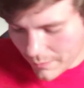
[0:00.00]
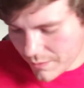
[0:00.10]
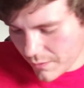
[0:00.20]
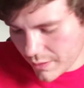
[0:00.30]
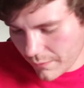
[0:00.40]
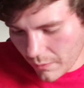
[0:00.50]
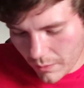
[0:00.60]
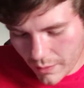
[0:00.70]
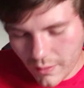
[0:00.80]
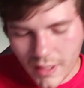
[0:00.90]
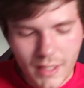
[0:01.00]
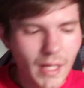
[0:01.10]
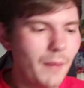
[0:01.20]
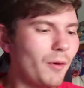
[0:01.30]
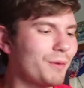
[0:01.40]
was for a different one.
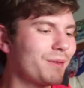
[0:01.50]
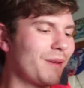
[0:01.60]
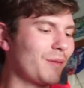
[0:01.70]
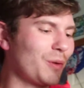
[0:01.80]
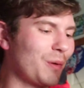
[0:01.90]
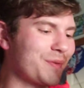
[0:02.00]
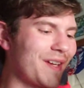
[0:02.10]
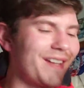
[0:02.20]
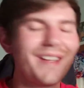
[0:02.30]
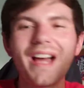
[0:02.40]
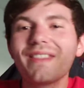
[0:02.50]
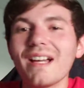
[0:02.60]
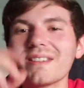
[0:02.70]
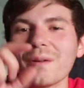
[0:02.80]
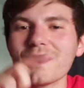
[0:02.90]
I'm a little upset. I
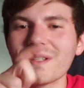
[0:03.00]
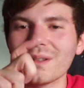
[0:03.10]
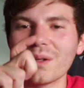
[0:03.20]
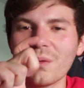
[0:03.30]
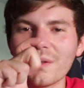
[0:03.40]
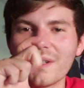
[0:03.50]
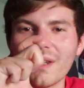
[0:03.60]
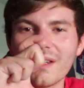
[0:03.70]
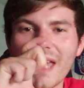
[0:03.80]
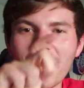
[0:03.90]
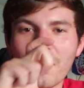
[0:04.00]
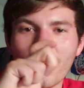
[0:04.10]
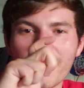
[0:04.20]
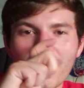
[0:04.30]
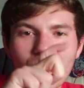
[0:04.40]
thought there was a little Game
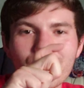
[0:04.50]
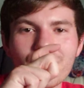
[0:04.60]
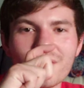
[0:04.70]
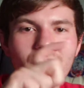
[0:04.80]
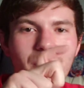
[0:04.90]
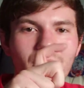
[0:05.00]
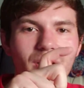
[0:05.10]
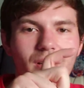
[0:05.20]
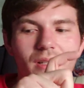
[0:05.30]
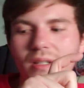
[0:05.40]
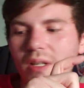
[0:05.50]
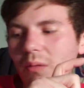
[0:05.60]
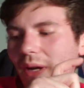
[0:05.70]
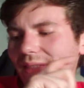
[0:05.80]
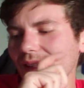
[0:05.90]
Boy cartridge replica.
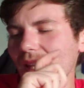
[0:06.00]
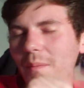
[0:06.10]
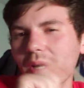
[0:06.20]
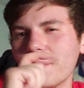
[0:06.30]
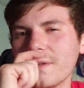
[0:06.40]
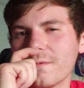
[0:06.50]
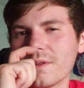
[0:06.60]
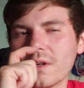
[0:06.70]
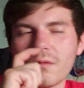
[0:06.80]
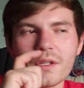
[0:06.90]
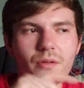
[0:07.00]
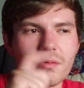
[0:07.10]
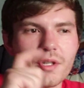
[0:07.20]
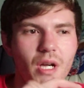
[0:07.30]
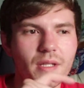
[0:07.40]
I think that might be for the original
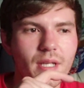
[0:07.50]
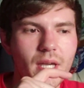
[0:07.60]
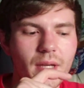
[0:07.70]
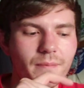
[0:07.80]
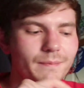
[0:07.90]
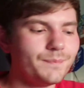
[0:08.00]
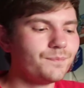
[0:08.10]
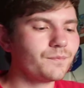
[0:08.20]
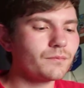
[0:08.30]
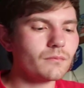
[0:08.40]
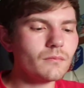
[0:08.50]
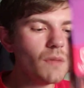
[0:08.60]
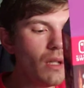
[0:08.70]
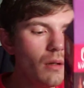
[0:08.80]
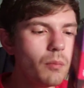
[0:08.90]
Shantae.
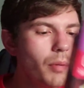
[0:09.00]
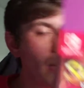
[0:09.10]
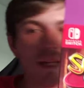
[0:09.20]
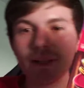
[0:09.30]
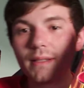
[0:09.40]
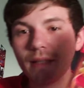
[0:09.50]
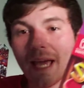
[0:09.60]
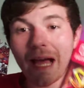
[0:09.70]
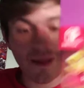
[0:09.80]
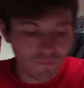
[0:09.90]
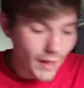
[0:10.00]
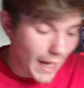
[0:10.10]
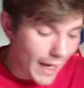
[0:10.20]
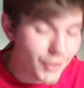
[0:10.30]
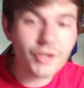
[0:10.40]
But yeah,
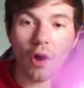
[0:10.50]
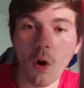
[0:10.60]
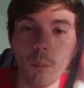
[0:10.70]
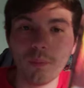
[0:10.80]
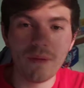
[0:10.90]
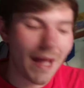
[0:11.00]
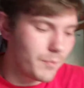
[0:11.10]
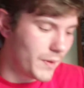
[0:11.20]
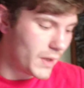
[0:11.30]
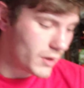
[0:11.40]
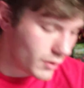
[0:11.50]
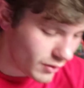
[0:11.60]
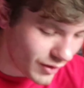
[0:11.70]
I just opened that bitch.